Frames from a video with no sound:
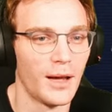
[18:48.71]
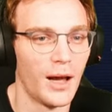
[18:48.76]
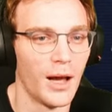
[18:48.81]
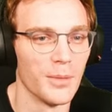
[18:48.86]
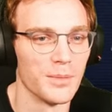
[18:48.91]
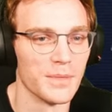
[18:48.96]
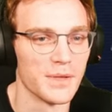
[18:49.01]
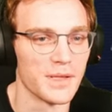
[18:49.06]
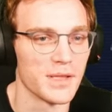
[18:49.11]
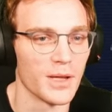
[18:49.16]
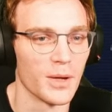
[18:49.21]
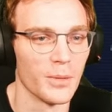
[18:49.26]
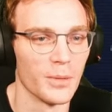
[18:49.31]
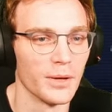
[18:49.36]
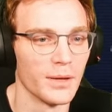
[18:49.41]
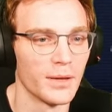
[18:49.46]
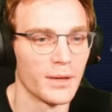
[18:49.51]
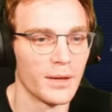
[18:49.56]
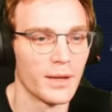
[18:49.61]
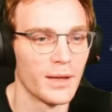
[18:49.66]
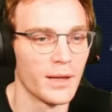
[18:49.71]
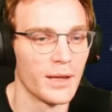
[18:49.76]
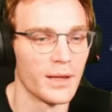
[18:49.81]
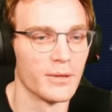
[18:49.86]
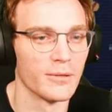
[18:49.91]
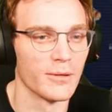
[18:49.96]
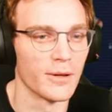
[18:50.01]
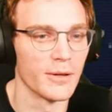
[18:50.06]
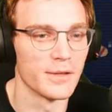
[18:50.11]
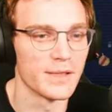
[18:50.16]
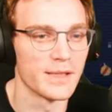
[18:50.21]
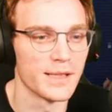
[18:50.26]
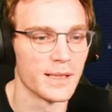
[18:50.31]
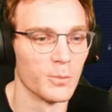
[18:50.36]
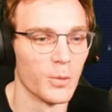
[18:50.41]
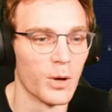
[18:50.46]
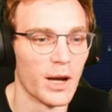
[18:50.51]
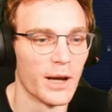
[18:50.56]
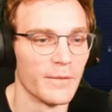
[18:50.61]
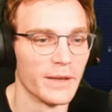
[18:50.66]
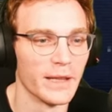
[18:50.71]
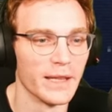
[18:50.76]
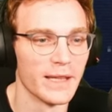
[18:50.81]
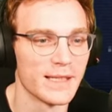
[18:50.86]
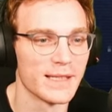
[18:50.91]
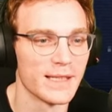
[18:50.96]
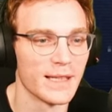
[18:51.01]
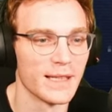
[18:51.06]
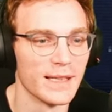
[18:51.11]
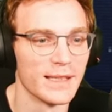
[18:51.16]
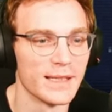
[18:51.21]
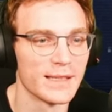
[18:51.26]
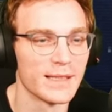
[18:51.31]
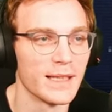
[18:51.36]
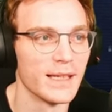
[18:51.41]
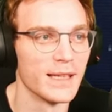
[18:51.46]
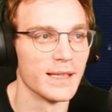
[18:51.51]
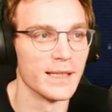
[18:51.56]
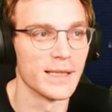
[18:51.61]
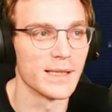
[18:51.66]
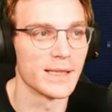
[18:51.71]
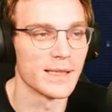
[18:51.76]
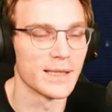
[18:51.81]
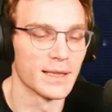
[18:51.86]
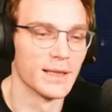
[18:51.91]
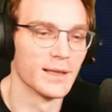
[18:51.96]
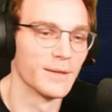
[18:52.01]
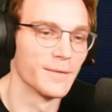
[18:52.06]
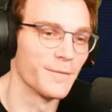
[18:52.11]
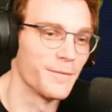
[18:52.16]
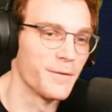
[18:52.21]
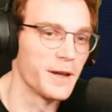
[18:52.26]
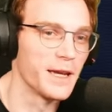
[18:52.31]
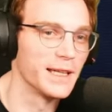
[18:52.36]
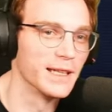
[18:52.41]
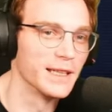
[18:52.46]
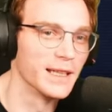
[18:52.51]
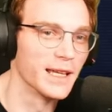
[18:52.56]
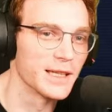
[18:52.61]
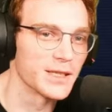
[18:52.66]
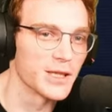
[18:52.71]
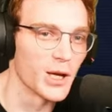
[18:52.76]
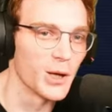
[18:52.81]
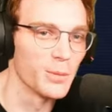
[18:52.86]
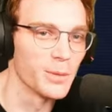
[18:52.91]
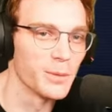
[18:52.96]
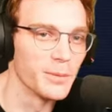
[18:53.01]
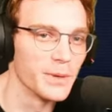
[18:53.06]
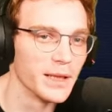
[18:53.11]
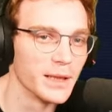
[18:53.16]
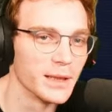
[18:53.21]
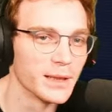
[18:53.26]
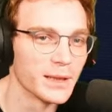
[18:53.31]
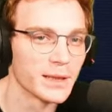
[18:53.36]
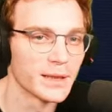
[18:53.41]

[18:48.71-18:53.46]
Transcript: I'm so engrossed in whatever this is. It is feeding that dopamine.